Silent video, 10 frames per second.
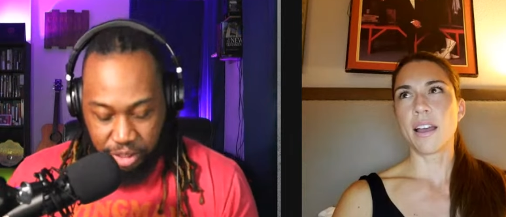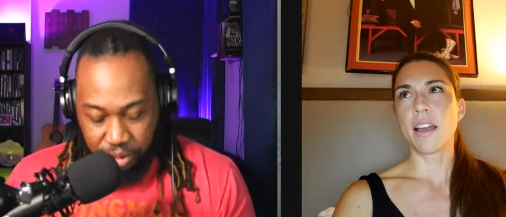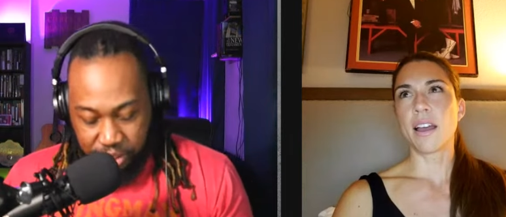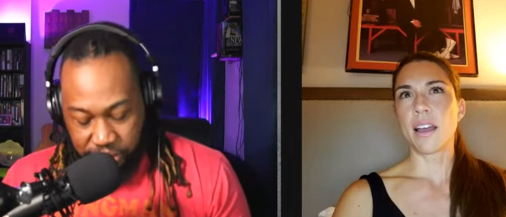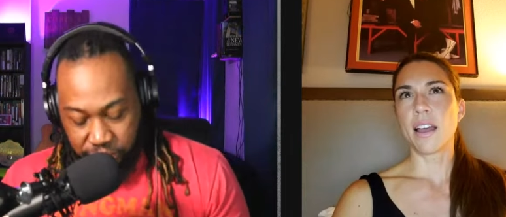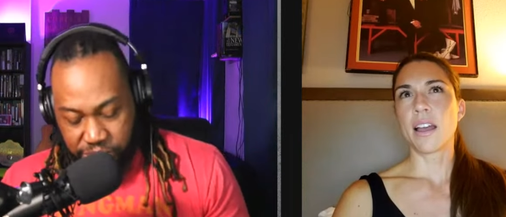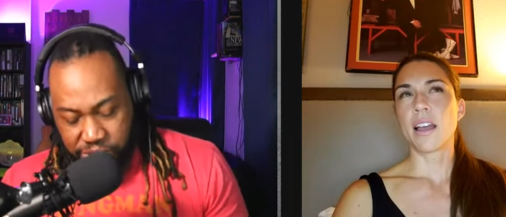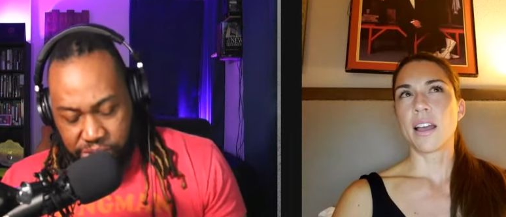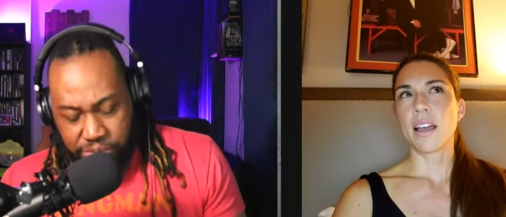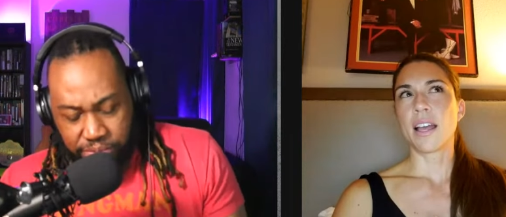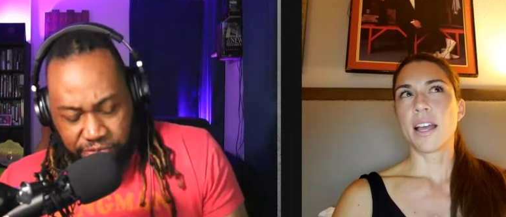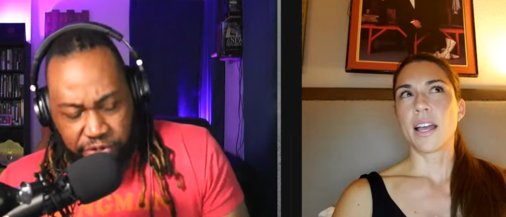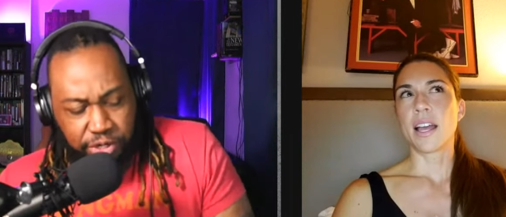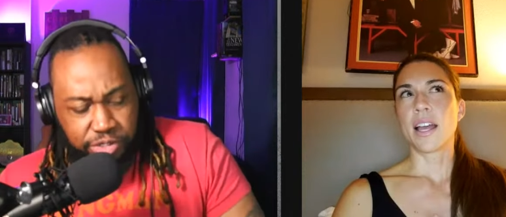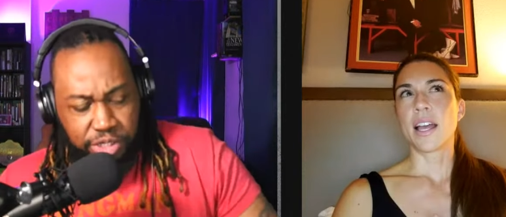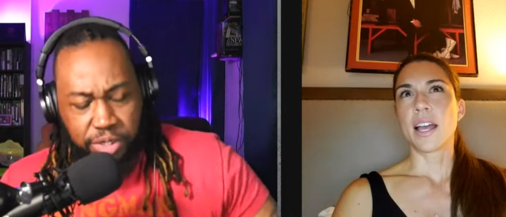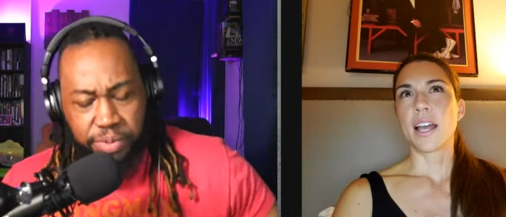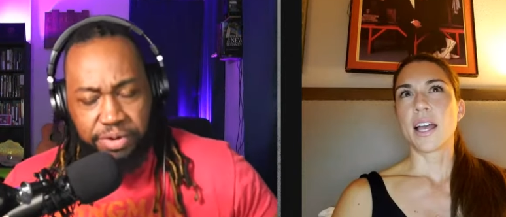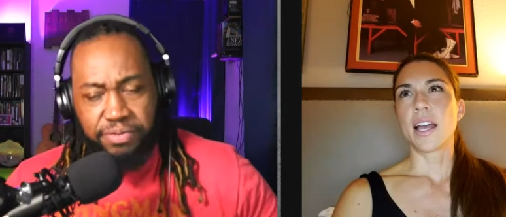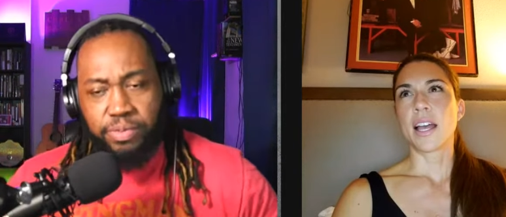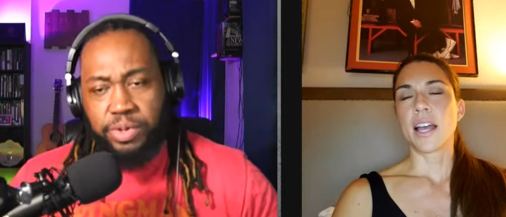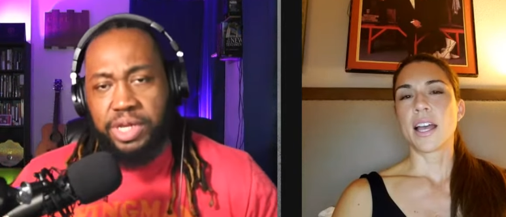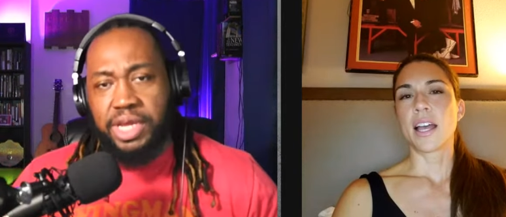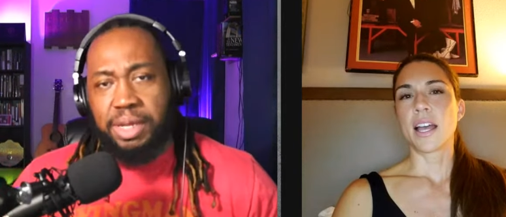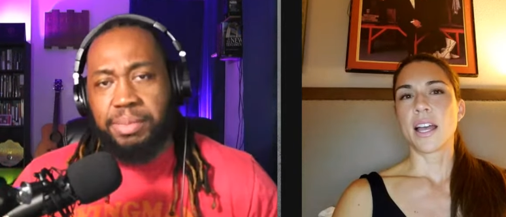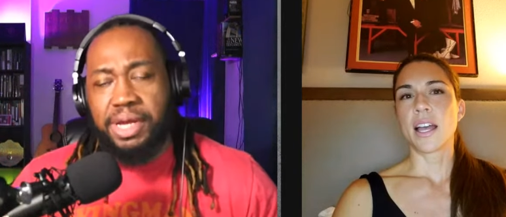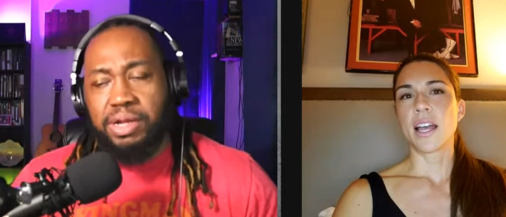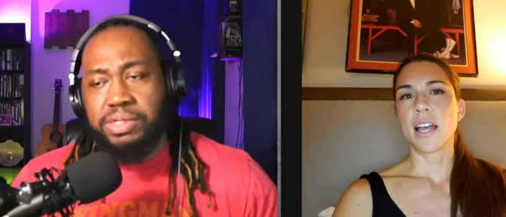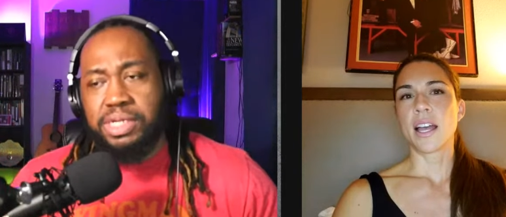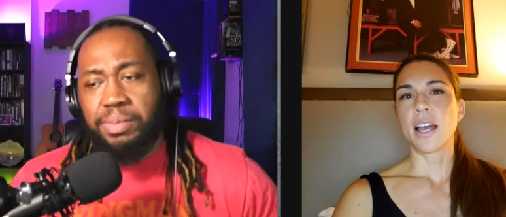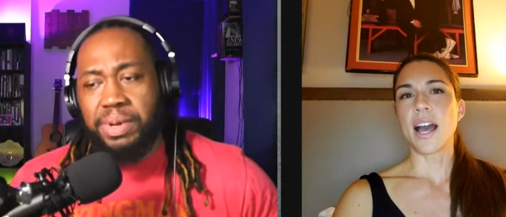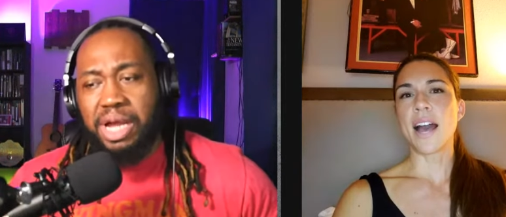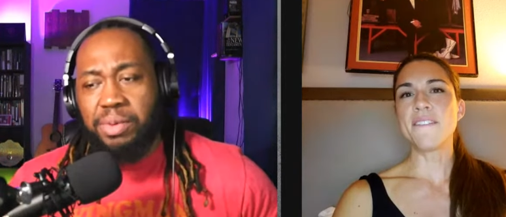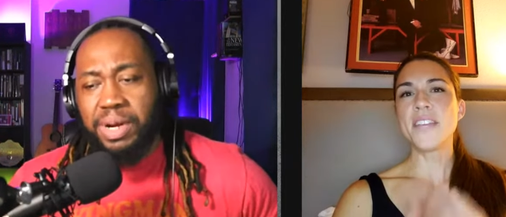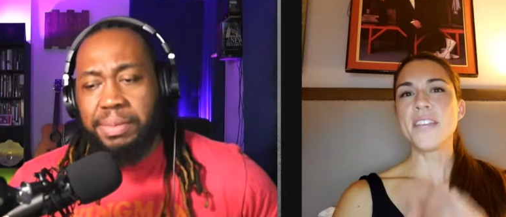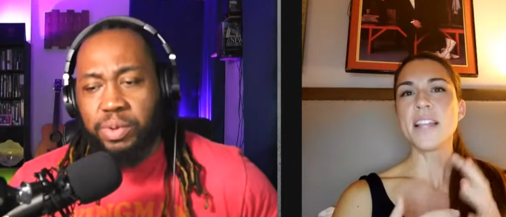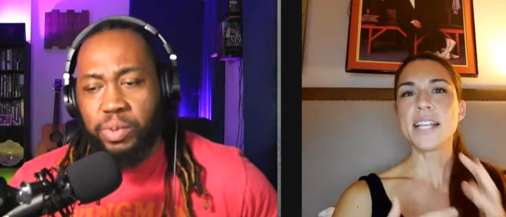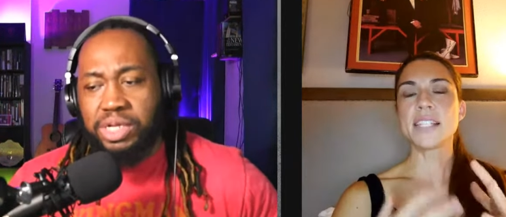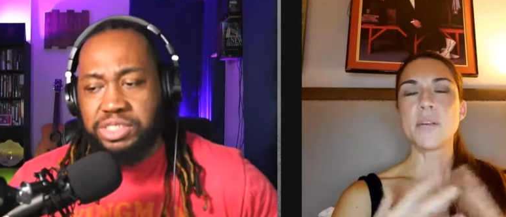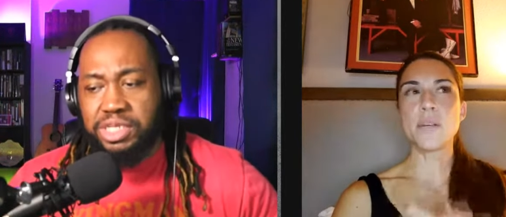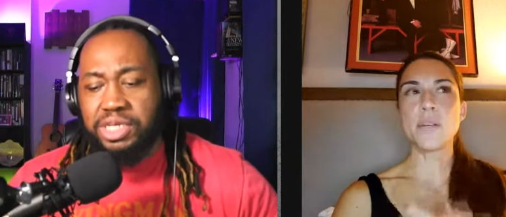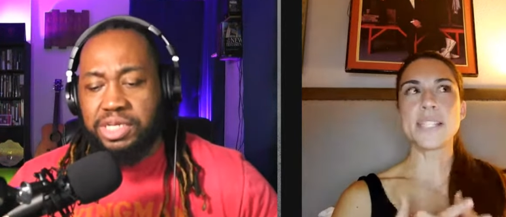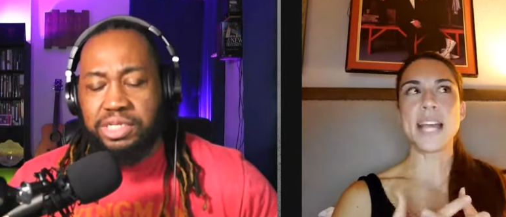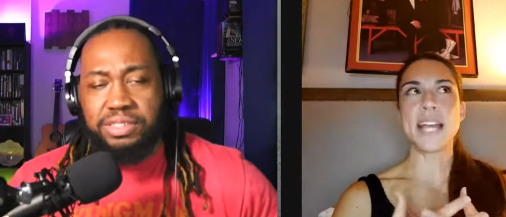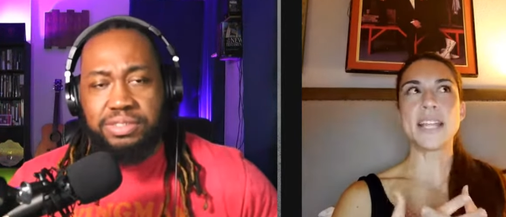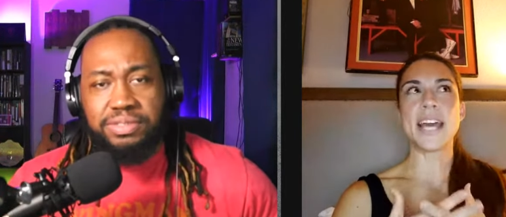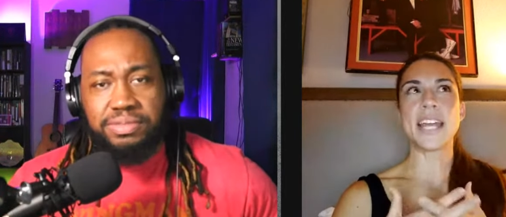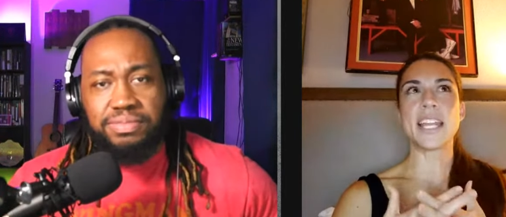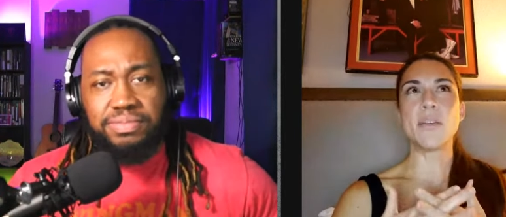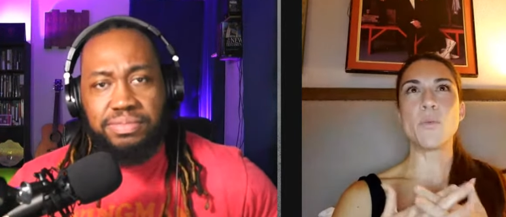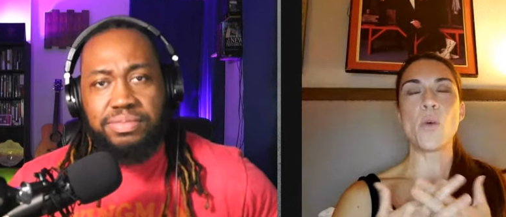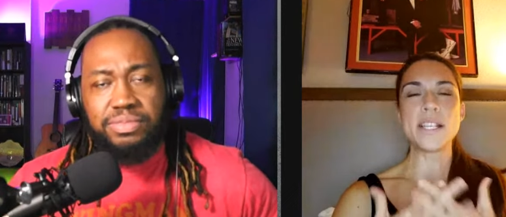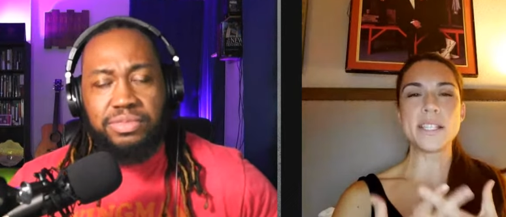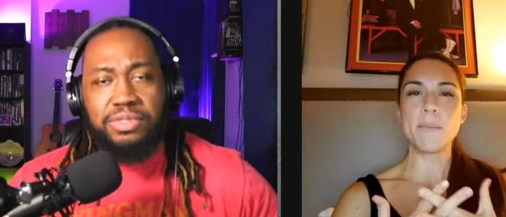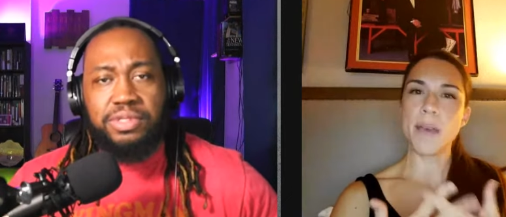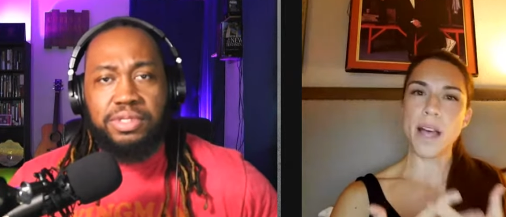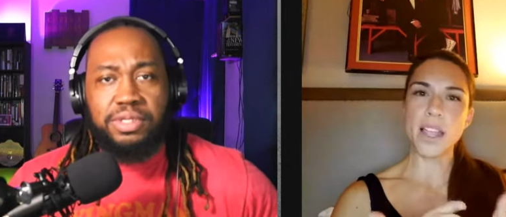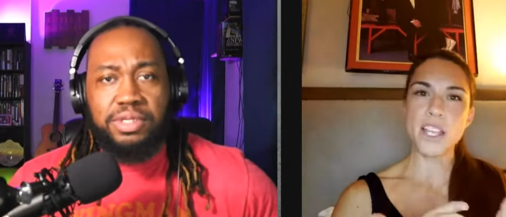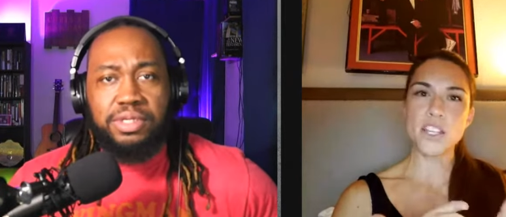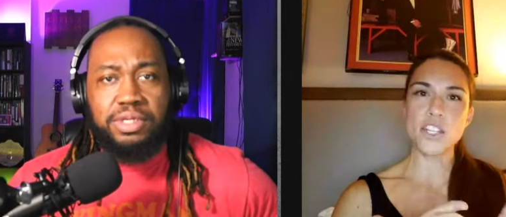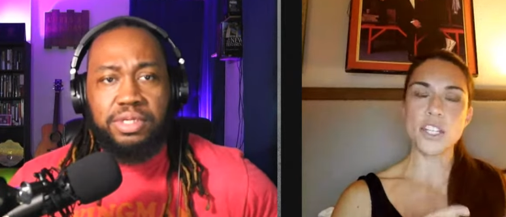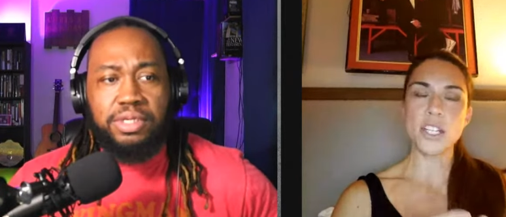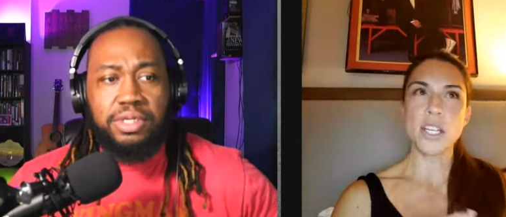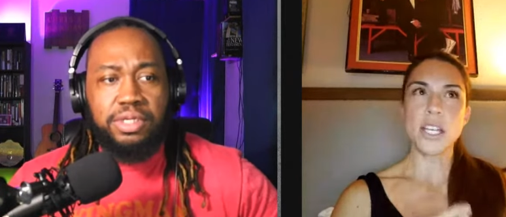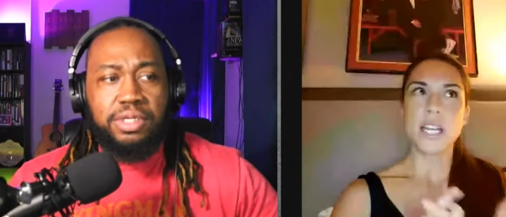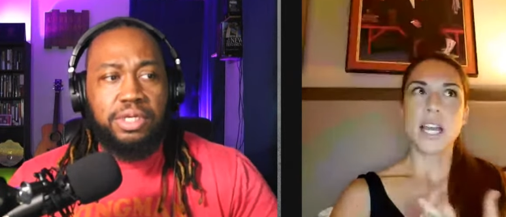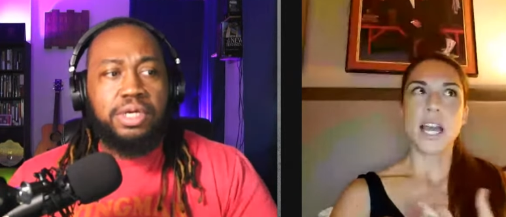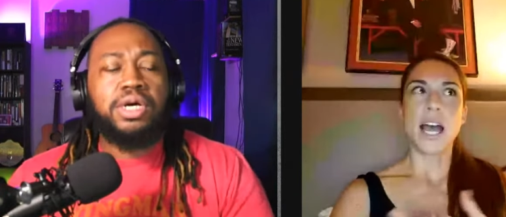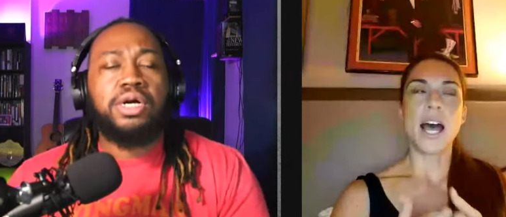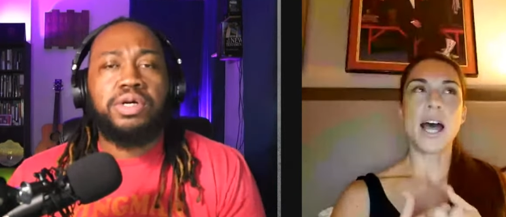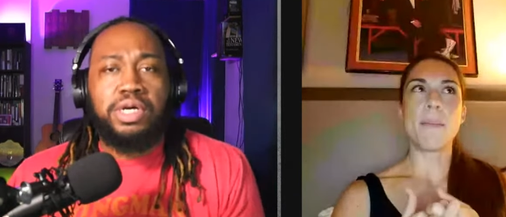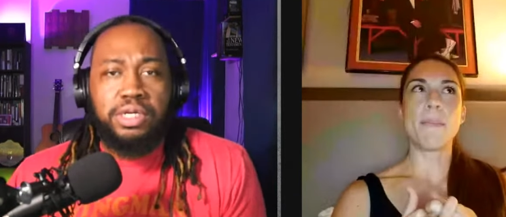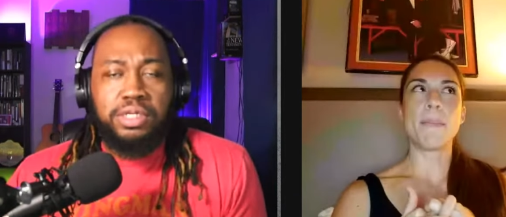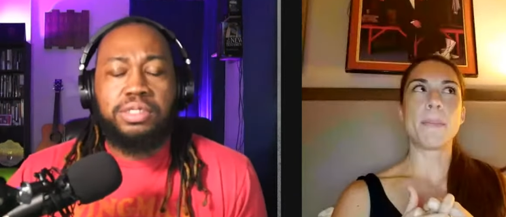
Speaker 1: because it was a few years ago when it when it came out I'll, I'll i feel like someone
Speaker 2: said that it was embellished okay. um